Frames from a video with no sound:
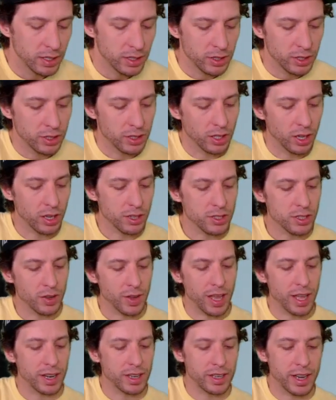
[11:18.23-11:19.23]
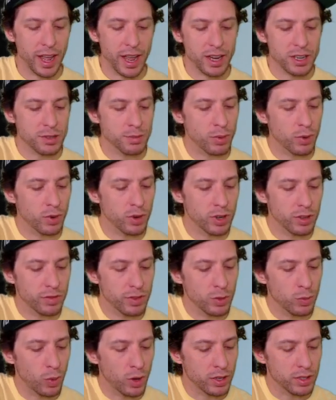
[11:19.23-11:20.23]
You can also add a dashboard if
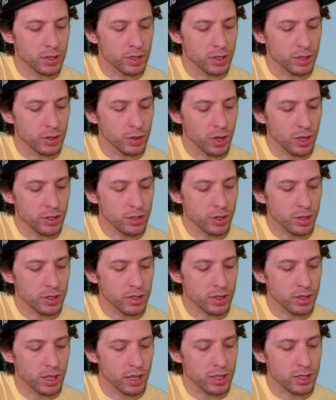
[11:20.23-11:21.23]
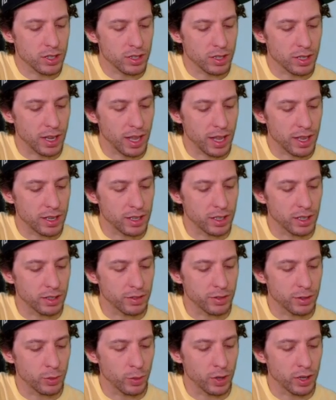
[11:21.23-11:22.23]
you want to. All sorts of things you can add here
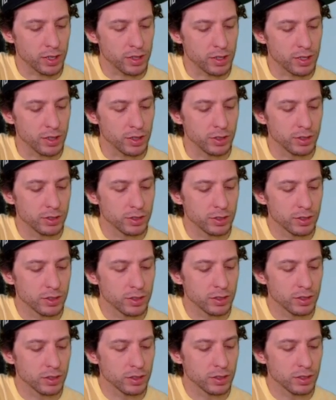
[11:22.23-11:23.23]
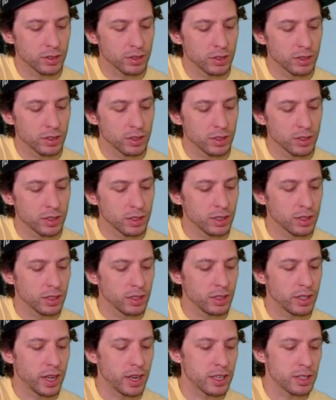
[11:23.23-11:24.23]
if you wanted to.
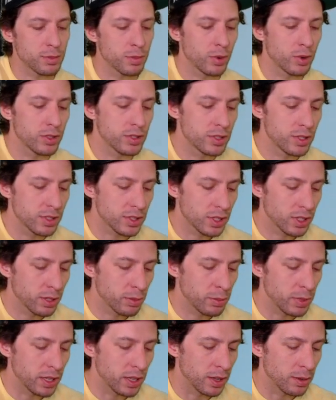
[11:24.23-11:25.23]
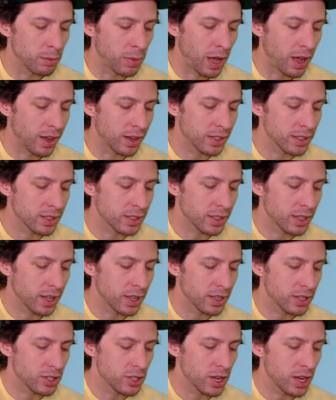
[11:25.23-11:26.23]
Dashboard's just going to be a box
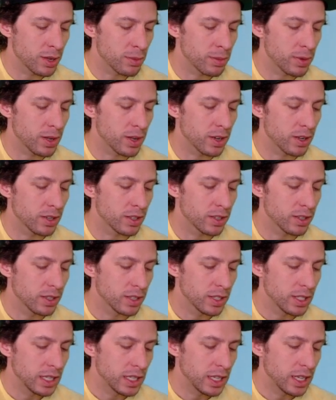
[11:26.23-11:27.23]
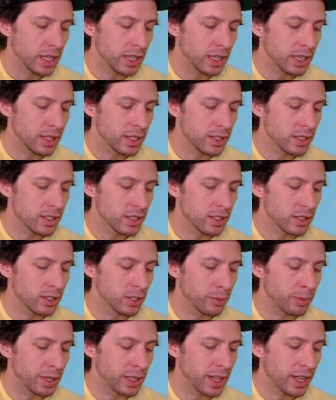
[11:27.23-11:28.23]
kind of shape here. Again, this is a
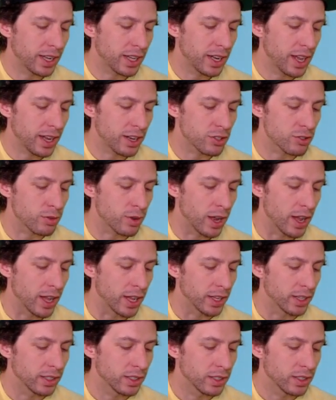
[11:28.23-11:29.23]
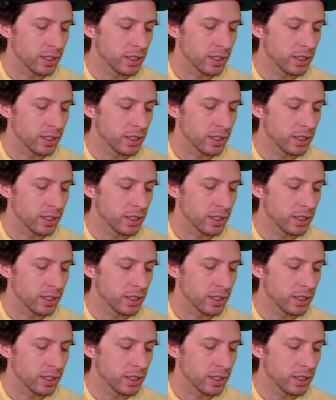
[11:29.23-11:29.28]
little bit like an X-ray.